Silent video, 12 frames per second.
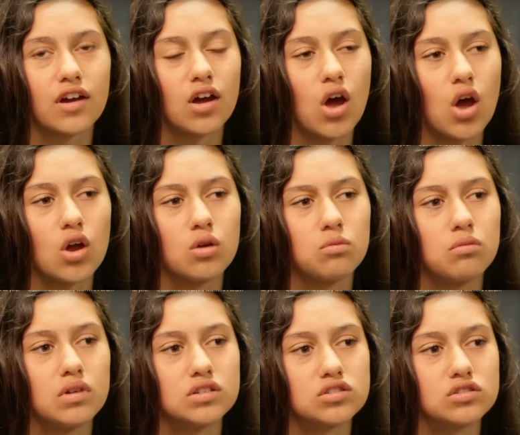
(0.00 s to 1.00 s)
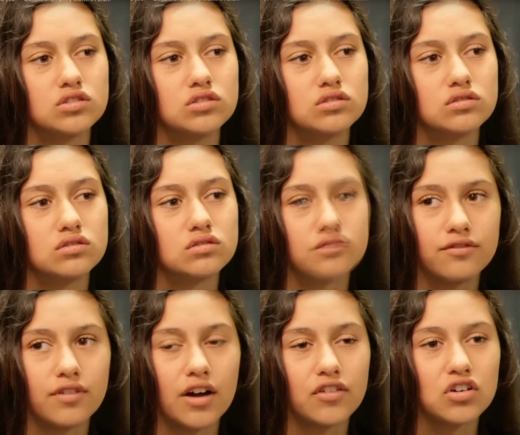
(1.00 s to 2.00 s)
at home and school.
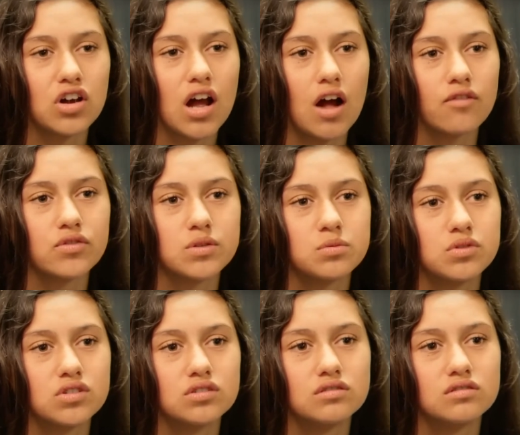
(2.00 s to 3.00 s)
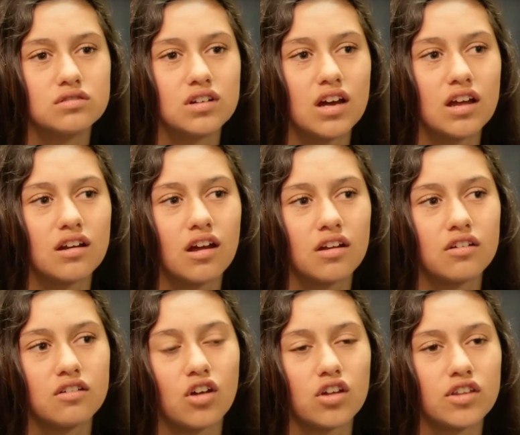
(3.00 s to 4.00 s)
I feel comfortable, and I
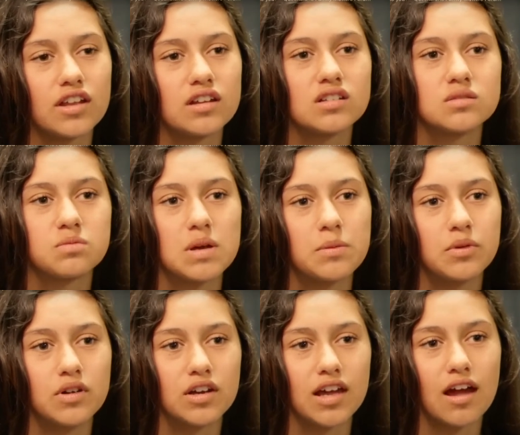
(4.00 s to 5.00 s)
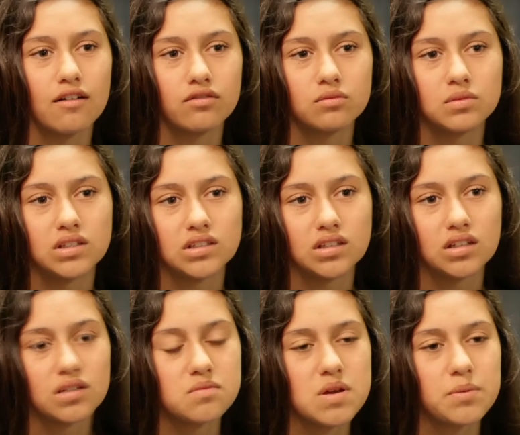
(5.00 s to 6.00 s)
know that there's people looking after me,
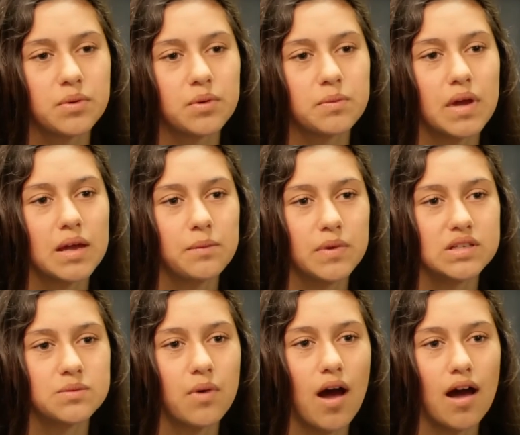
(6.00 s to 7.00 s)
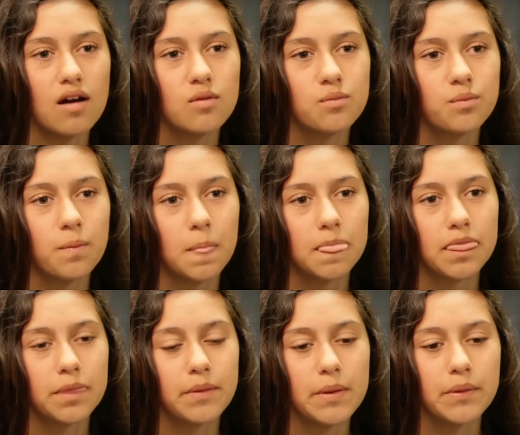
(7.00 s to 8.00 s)
people who make me smile,
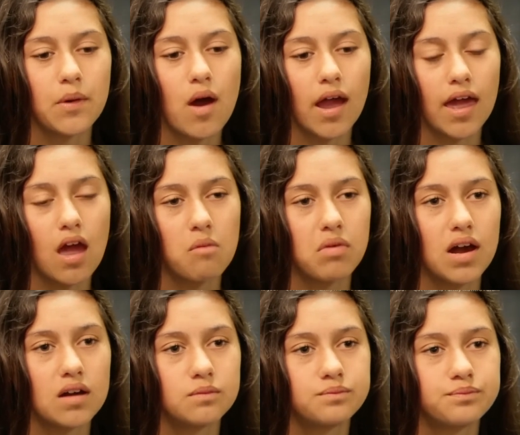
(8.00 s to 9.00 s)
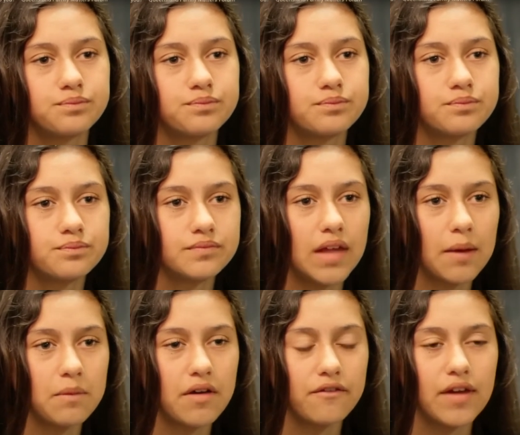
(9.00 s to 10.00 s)
people who I care about like my